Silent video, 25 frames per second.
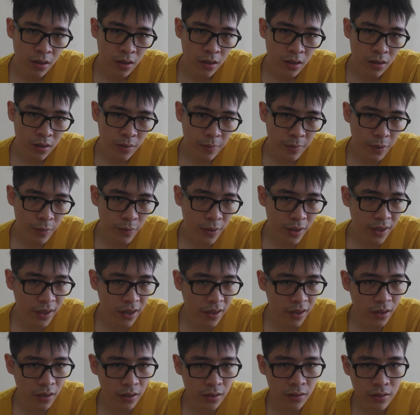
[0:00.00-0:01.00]
Rook B1
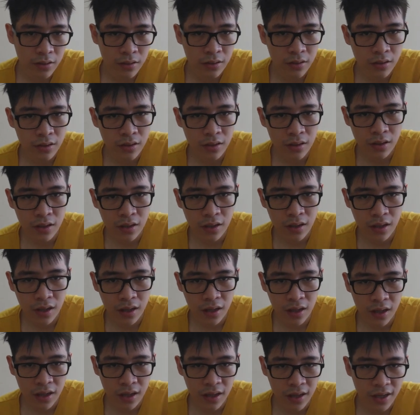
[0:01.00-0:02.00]
here.
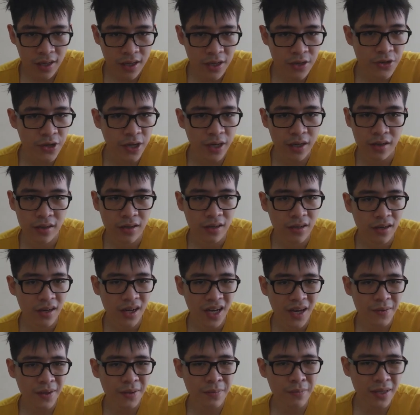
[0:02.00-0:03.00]
King E8. I
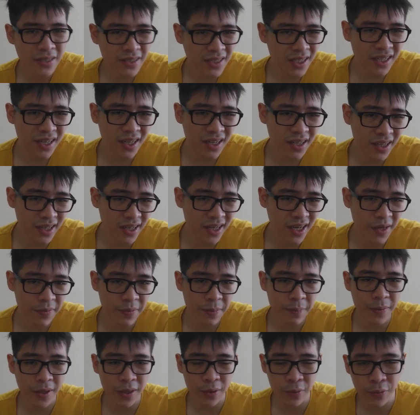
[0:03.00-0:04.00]
mean, basically, if you
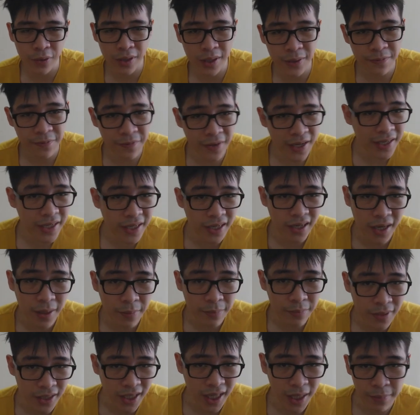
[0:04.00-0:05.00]
play Queen E5 here,
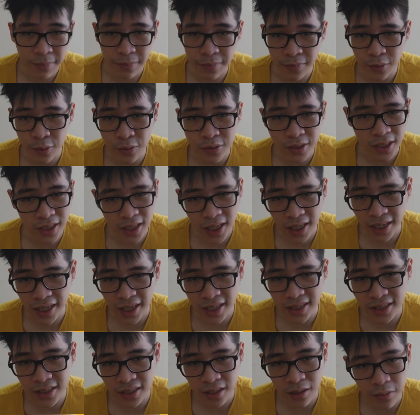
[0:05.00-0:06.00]
I'm losing, I guess
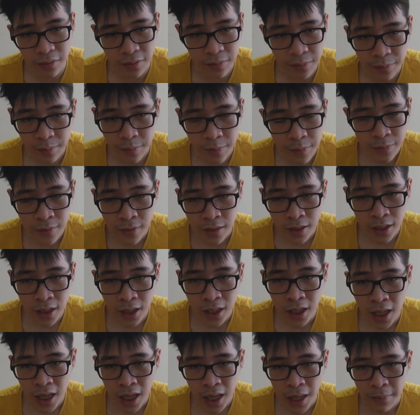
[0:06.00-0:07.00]
so.
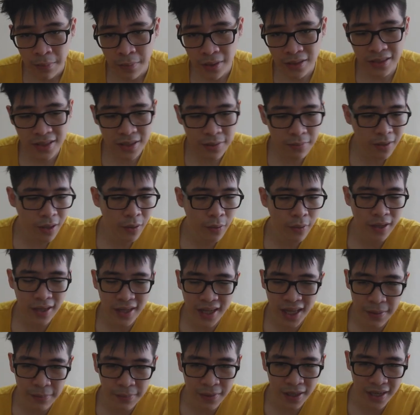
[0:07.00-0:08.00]
But somehow he
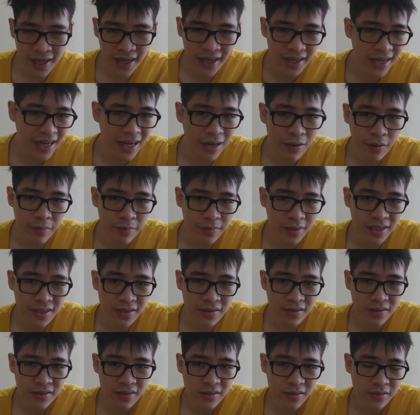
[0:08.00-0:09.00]
let me get out of
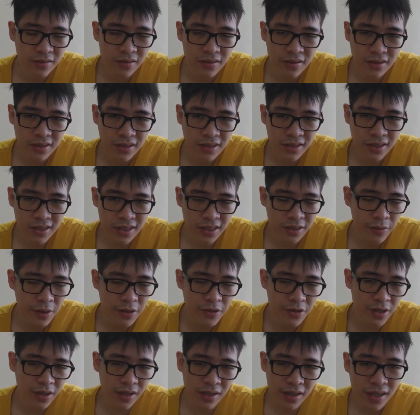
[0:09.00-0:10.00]
this
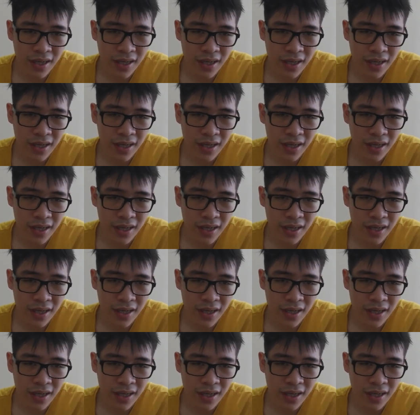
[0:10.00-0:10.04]
situation.